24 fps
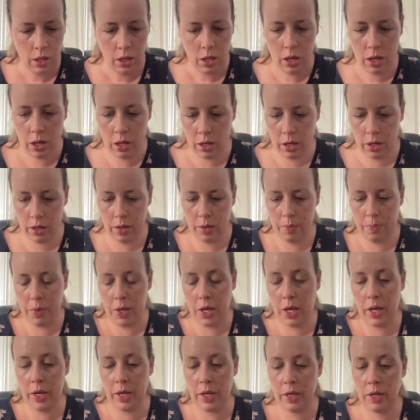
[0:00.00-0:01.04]

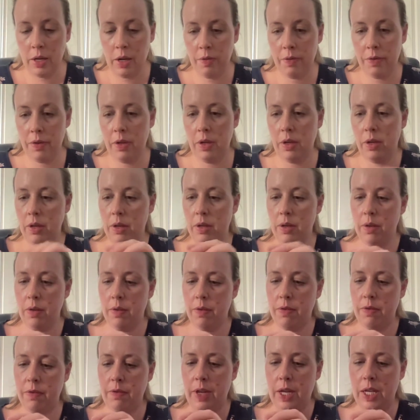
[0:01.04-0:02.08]
Another
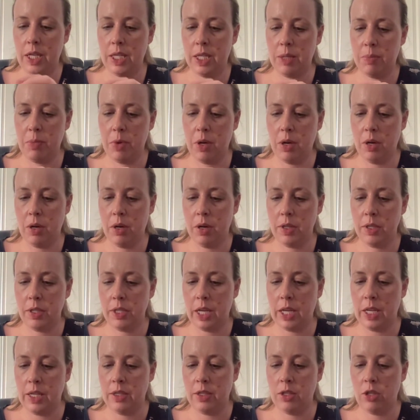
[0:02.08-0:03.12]
face mask
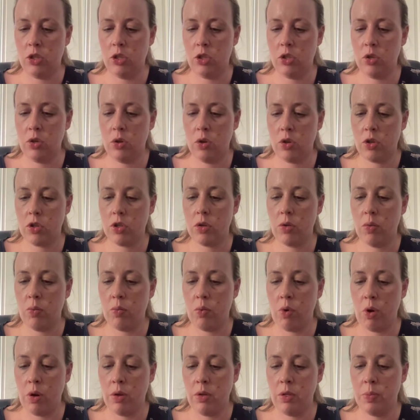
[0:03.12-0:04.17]
is the Josh
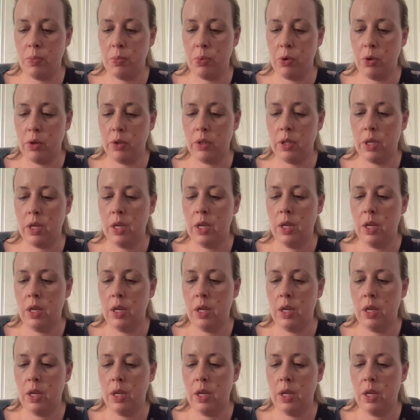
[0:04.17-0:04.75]
Rosebrook